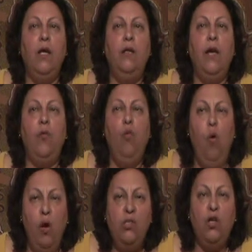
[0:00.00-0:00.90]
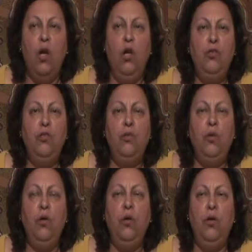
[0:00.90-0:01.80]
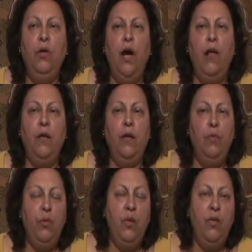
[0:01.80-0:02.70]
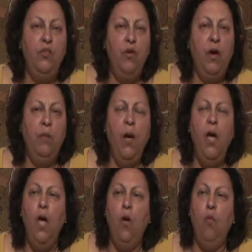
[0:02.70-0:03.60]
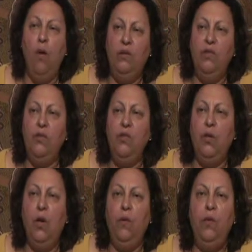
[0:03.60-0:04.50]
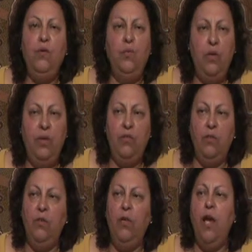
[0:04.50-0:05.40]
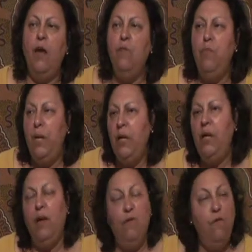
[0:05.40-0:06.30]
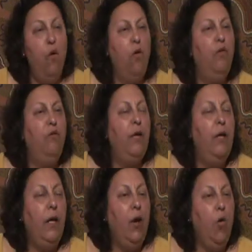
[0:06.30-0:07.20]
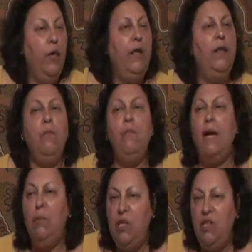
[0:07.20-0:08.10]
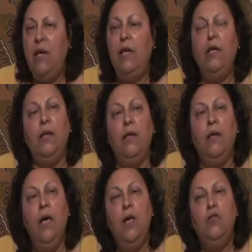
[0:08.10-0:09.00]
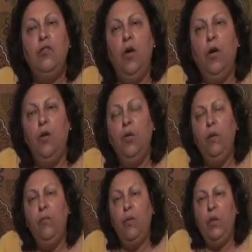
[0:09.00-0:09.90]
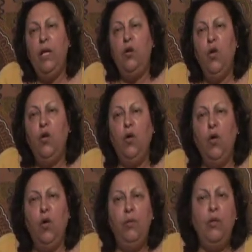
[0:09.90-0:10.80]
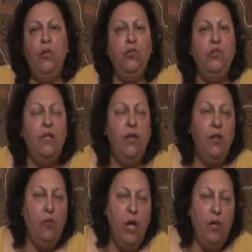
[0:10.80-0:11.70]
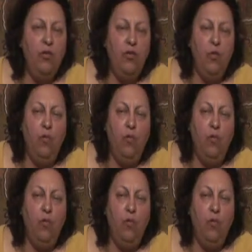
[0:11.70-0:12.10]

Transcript: that was close to her at that point in time wanted to go into prison and be involved, or that they may be taken. So the boy cannot go because he's underage